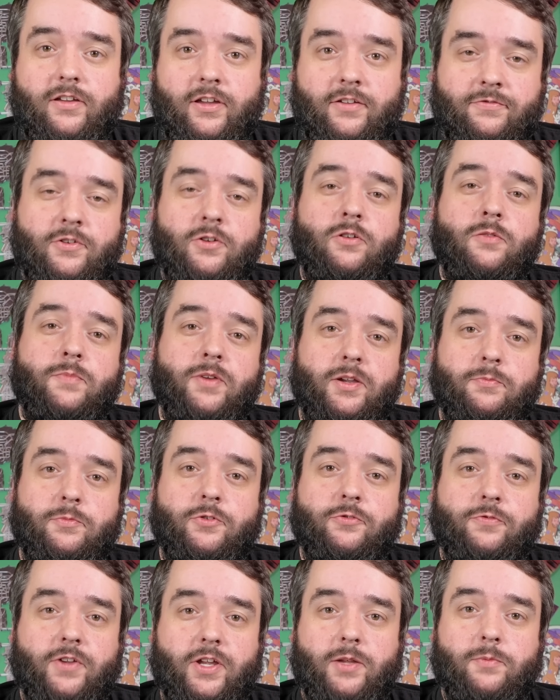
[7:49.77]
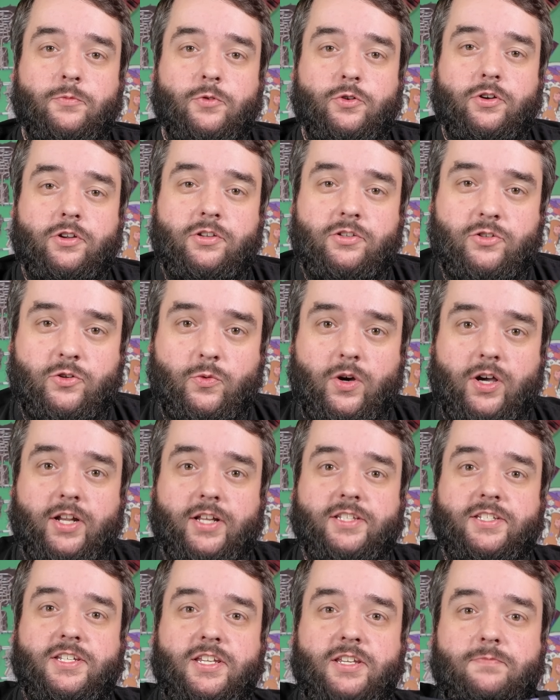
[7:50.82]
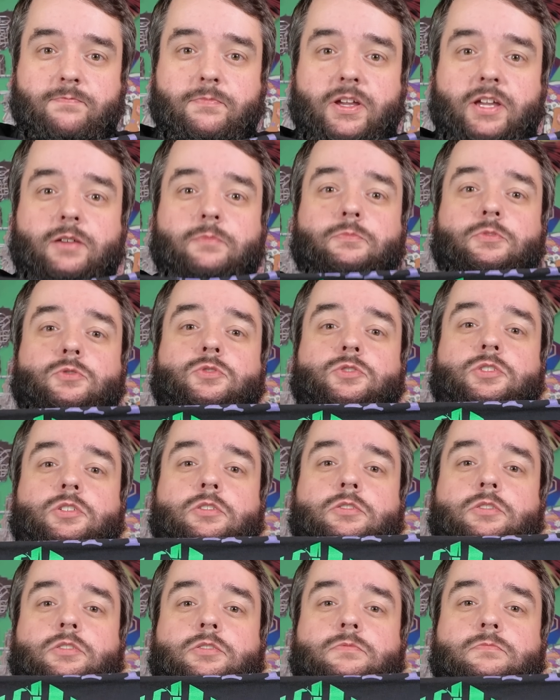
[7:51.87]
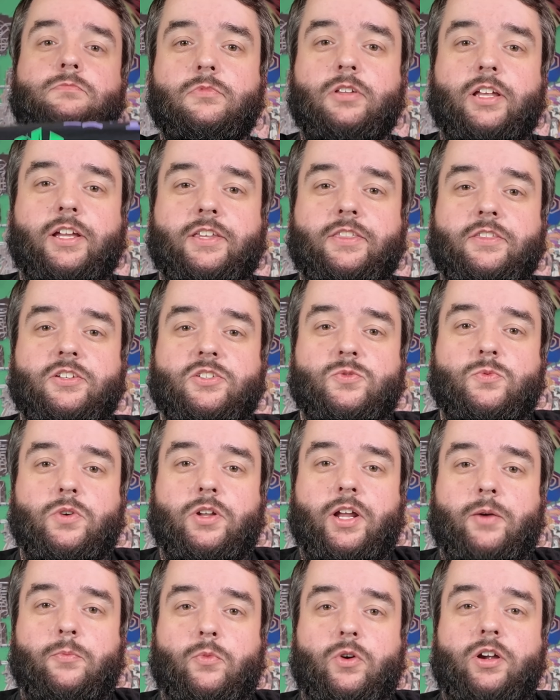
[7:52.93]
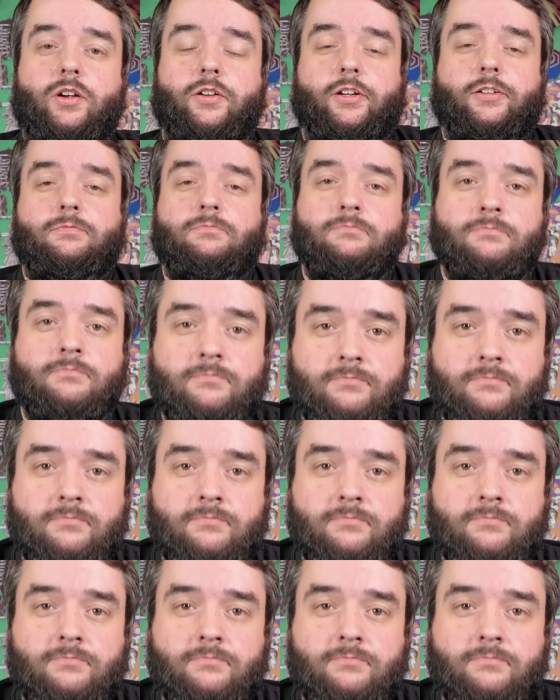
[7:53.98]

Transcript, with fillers: If you're a Bambu fanboy and you want a Team Bambu shirt, like this one I'm wearing,